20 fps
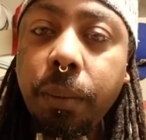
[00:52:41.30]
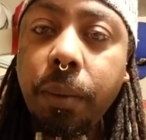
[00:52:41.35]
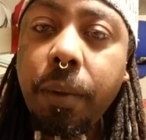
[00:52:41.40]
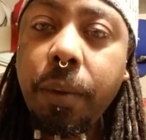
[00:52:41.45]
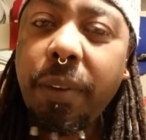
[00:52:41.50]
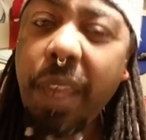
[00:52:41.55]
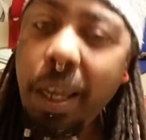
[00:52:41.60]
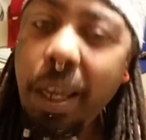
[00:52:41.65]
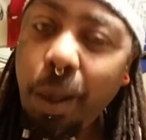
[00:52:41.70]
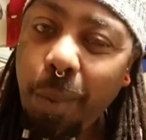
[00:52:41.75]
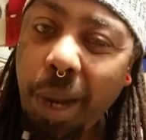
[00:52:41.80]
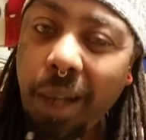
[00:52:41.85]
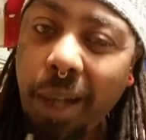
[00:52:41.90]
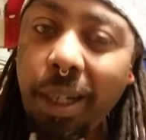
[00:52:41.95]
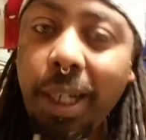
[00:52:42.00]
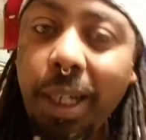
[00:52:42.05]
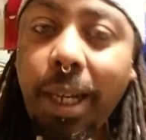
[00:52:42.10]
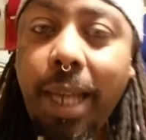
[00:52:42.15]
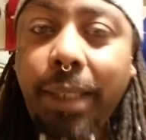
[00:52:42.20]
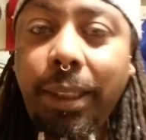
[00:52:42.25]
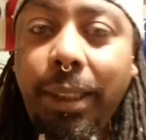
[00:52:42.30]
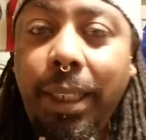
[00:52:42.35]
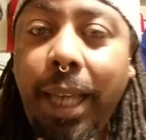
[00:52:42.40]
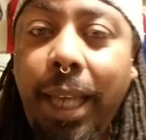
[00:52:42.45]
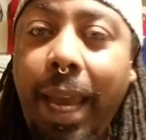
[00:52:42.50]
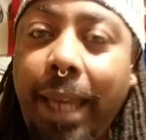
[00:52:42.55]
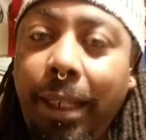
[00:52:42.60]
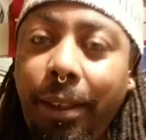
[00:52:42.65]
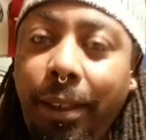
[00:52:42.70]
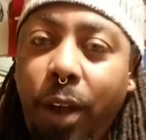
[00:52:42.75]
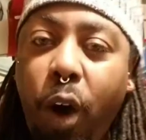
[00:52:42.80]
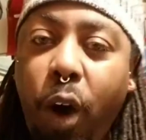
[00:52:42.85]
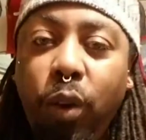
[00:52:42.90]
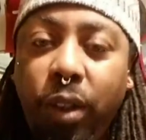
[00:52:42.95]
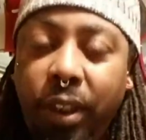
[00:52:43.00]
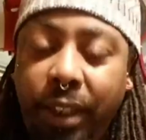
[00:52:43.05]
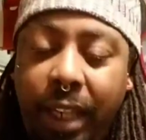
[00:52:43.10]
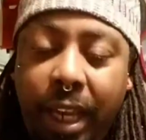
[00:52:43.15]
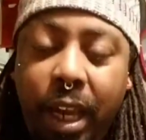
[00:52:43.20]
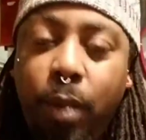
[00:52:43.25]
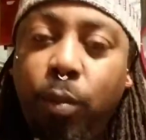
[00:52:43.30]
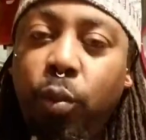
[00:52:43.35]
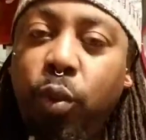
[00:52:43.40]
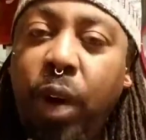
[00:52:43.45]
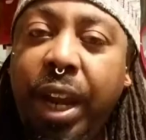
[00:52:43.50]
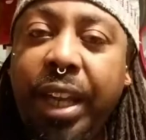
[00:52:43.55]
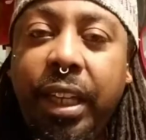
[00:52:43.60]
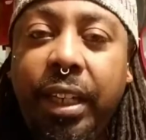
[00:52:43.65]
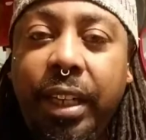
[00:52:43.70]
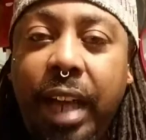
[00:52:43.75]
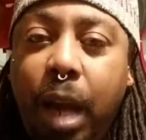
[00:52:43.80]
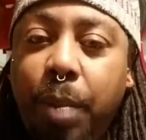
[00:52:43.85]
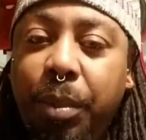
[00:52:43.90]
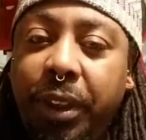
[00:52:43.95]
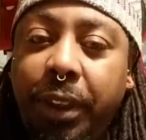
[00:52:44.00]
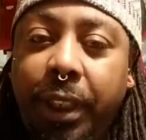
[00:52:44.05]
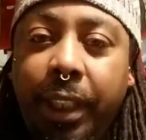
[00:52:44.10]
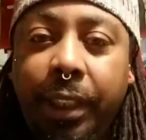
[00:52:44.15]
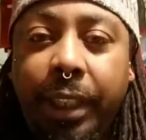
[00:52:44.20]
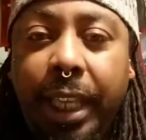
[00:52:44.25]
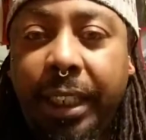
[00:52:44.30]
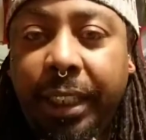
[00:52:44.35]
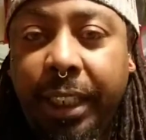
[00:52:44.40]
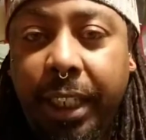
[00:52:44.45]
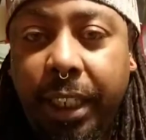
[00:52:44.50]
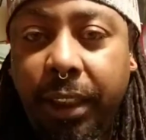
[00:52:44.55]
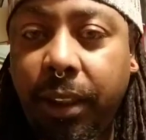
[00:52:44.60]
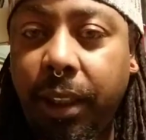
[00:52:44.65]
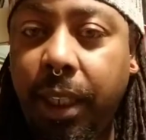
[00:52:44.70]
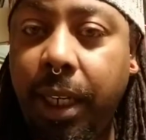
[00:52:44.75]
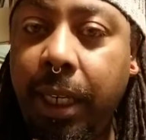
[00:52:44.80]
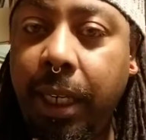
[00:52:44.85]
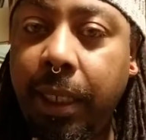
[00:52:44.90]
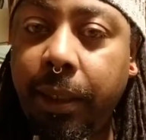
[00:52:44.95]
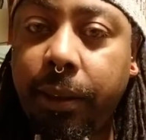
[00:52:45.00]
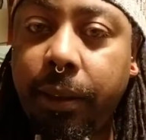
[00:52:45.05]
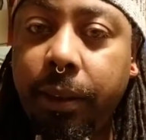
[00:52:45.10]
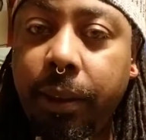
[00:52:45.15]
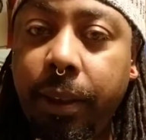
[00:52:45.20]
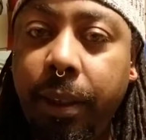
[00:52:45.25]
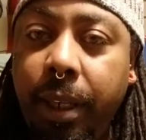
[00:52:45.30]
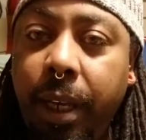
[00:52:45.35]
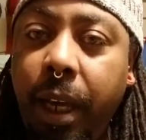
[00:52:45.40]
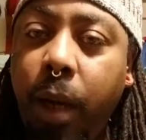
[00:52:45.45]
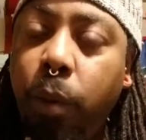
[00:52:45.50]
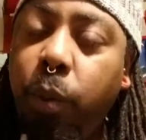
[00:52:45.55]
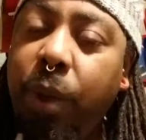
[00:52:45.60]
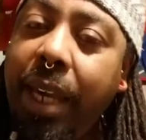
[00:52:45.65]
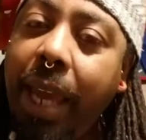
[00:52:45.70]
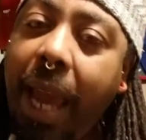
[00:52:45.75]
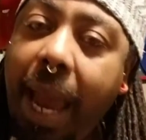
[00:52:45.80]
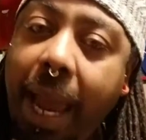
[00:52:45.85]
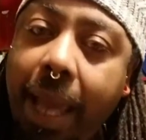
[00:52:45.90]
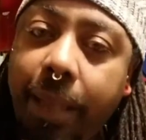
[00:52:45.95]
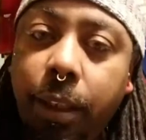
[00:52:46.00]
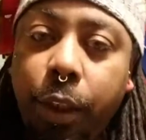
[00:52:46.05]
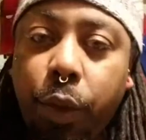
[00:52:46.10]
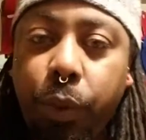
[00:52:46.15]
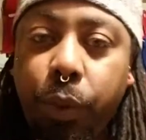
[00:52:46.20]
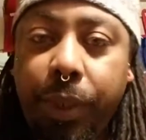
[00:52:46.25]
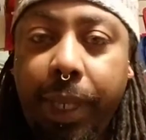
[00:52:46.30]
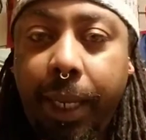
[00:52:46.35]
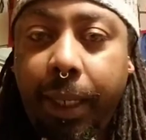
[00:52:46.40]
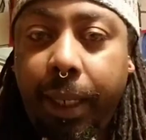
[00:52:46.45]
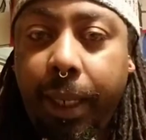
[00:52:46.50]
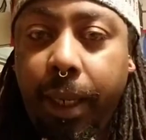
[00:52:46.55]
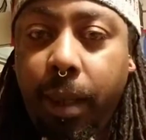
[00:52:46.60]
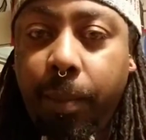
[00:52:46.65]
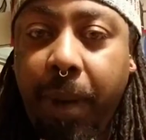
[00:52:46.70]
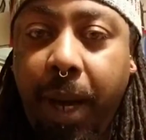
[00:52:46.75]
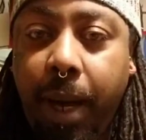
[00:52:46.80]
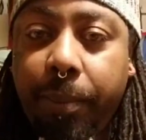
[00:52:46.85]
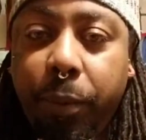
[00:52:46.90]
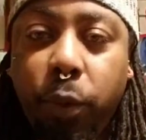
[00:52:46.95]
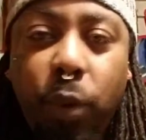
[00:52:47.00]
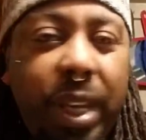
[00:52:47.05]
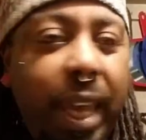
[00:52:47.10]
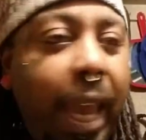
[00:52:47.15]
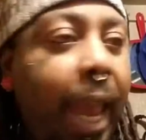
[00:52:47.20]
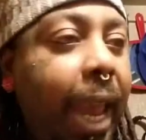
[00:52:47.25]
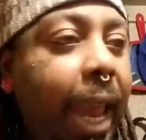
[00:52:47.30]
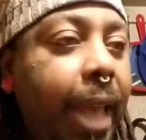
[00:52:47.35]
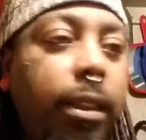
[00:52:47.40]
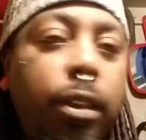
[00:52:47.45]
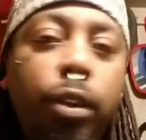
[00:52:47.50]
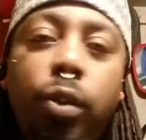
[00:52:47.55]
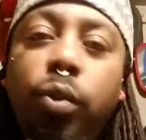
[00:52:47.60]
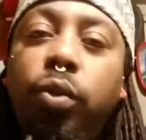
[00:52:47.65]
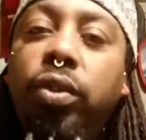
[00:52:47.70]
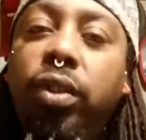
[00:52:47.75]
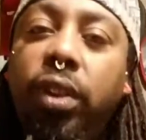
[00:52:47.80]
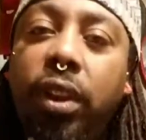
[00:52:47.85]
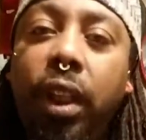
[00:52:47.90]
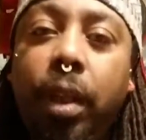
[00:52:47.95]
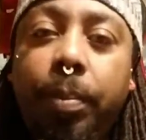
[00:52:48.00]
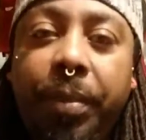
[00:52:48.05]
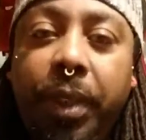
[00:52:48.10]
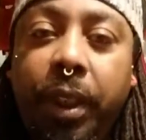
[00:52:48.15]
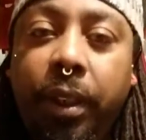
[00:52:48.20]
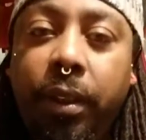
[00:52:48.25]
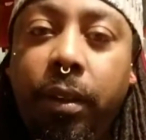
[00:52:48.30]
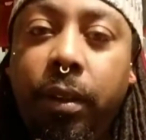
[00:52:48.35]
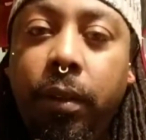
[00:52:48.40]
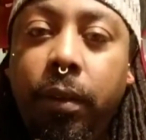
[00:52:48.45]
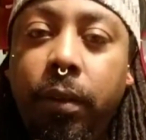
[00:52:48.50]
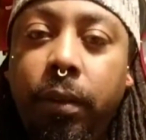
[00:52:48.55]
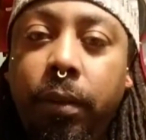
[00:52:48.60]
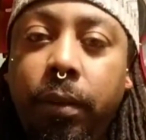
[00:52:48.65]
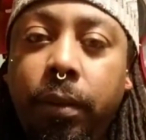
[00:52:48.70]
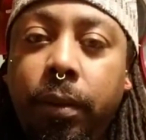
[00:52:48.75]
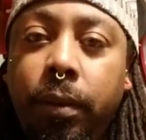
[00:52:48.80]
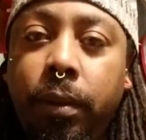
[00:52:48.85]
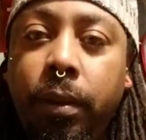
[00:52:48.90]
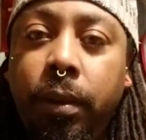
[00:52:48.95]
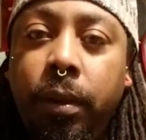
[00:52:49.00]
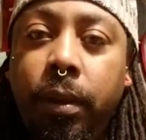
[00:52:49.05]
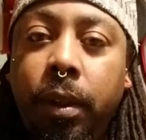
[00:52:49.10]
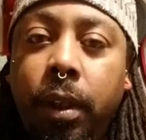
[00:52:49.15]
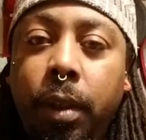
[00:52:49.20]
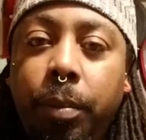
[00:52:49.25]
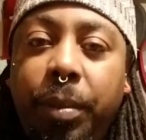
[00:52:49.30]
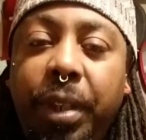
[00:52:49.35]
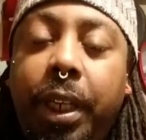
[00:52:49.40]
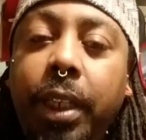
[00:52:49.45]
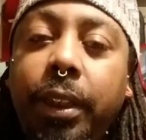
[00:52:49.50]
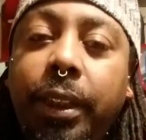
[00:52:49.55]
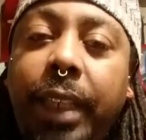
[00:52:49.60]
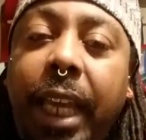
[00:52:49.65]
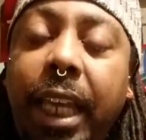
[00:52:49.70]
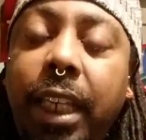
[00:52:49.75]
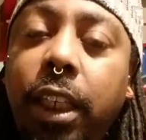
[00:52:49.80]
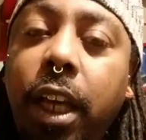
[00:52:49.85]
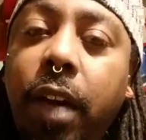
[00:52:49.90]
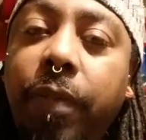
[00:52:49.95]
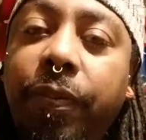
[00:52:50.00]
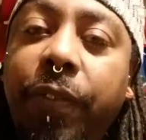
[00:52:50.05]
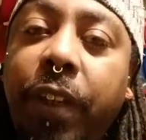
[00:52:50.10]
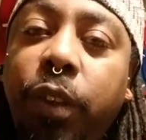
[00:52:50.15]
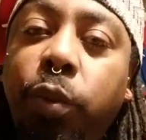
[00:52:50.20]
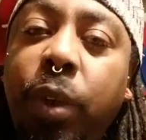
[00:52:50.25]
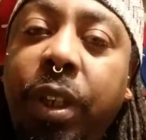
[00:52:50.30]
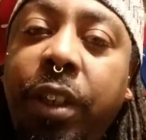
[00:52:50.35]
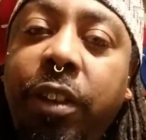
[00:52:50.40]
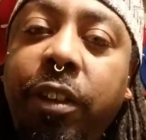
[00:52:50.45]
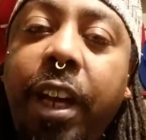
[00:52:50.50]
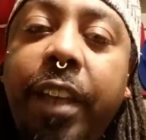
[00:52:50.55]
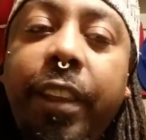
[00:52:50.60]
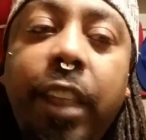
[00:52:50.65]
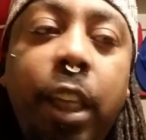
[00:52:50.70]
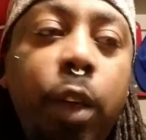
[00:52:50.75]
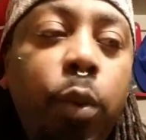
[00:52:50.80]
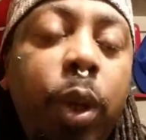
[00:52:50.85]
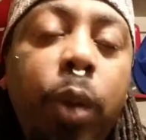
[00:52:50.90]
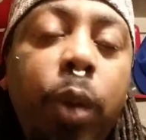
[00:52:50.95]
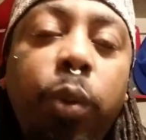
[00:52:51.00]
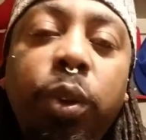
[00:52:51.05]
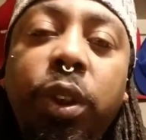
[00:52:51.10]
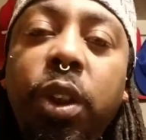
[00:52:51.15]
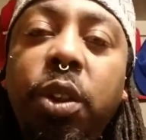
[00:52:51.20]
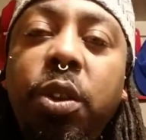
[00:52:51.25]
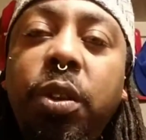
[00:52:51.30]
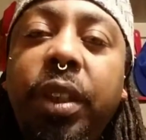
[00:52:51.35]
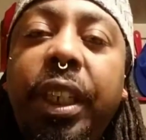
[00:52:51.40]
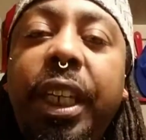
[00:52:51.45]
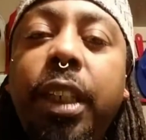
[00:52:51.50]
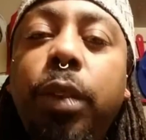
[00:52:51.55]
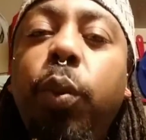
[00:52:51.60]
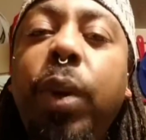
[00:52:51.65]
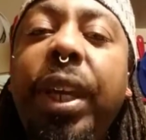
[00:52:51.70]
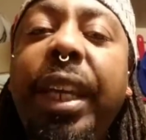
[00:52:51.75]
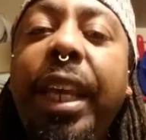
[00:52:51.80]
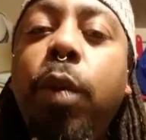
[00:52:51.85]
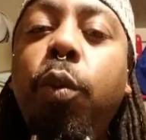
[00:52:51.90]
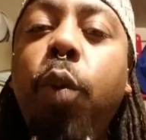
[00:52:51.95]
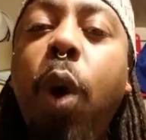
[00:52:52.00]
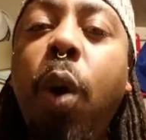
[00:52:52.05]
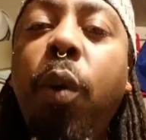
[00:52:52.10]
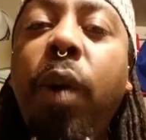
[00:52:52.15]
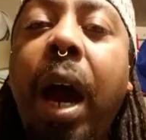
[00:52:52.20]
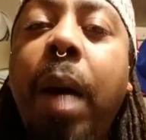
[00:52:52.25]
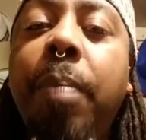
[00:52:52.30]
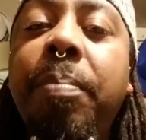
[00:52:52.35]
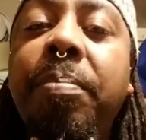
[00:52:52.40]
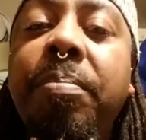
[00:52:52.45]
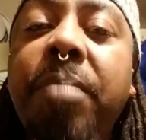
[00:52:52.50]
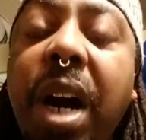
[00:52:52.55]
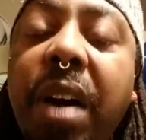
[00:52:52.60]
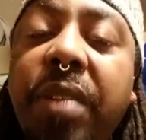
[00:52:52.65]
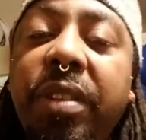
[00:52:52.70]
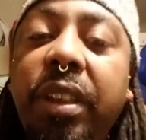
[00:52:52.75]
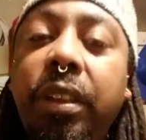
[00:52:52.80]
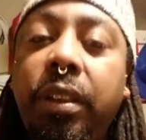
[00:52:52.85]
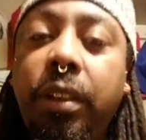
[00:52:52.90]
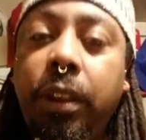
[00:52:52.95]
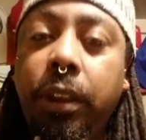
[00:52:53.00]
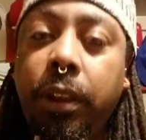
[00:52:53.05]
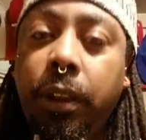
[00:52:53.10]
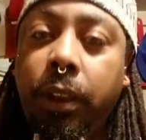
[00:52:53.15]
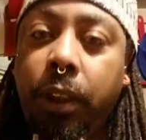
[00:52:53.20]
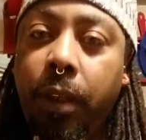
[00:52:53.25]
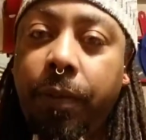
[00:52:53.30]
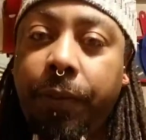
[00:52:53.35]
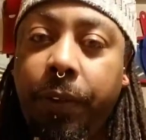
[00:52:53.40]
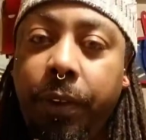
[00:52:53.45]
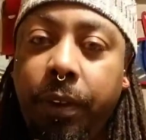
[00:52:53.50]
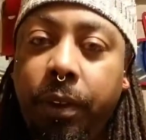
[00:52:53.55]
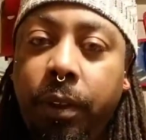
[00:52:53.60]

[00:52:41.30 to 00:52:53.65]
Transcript: Think about it in 1980, all the damn Reaganomics that they did to us. And we had to create hip hop. We had to do something. Because they left us with nothing. We was little kids. We didn't want our mothers to suffer.